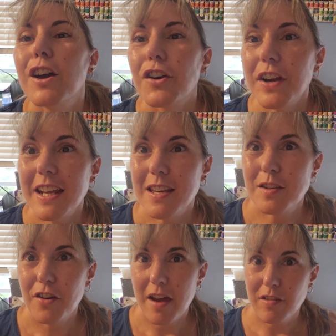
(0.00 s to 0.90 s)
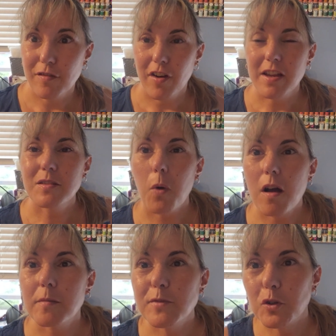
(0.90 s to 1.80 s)
Greetings, crafty friends.
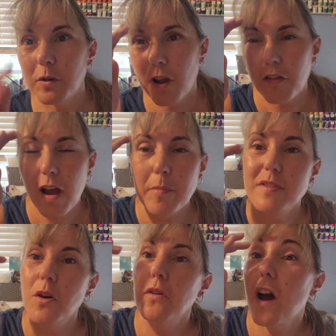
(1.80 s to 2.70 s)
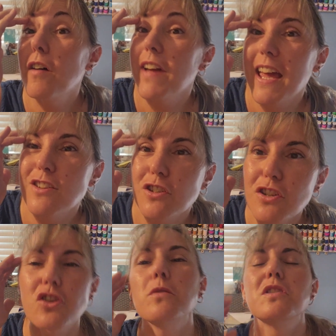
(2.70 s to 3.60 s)
Welcome to another episode of Angela
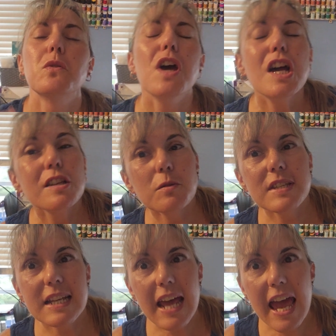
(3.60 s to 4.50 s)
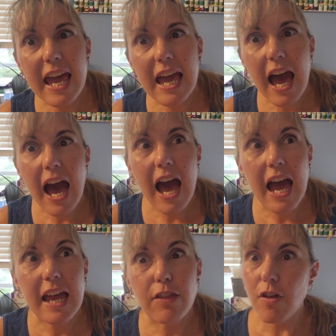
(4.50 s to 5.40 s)
Shows You. So today
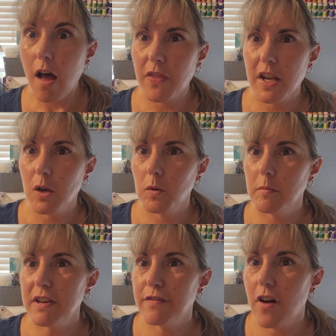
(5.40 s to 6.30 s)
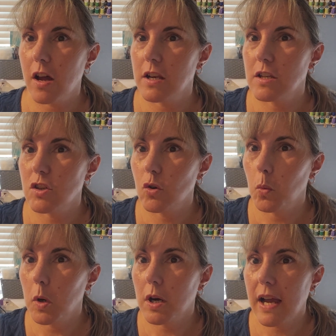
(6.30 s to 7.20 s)
I thought that it would be fun to
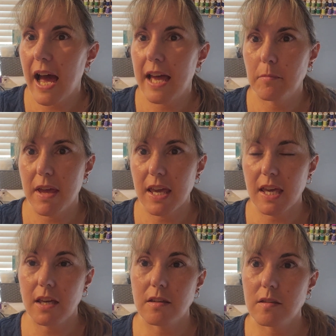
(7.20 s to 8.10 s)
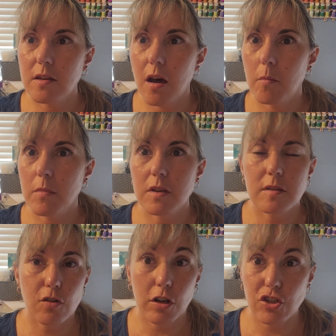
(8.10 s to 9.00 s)
work on making some
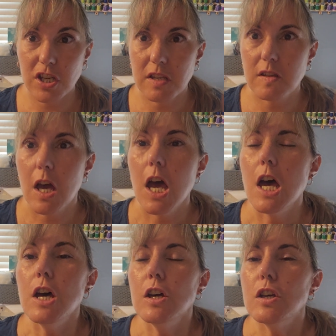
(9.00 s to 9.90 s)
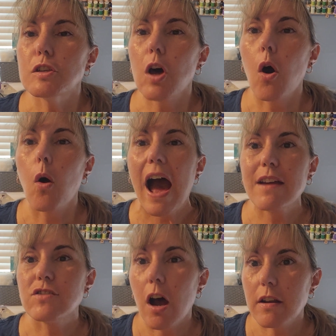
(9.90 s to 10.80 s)
scrunchies. So
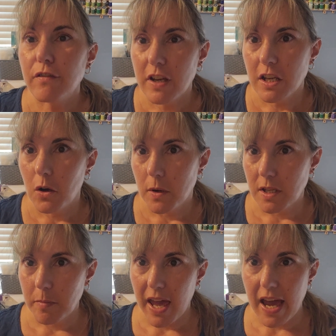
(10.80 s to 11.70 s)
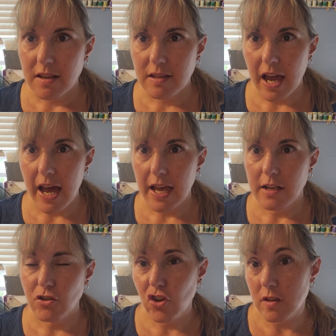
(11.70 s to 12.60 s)
I've done a video in the past on
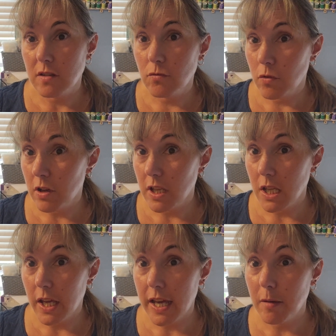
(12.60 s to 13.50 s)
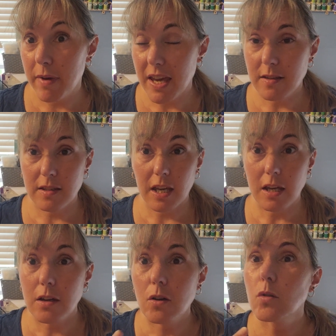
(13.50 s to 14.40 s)
just really like a
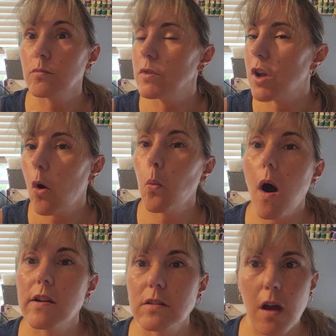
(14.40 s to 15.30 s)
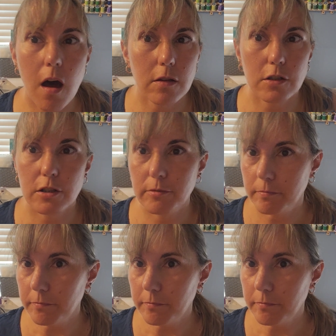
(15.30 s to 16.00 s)
basic, one color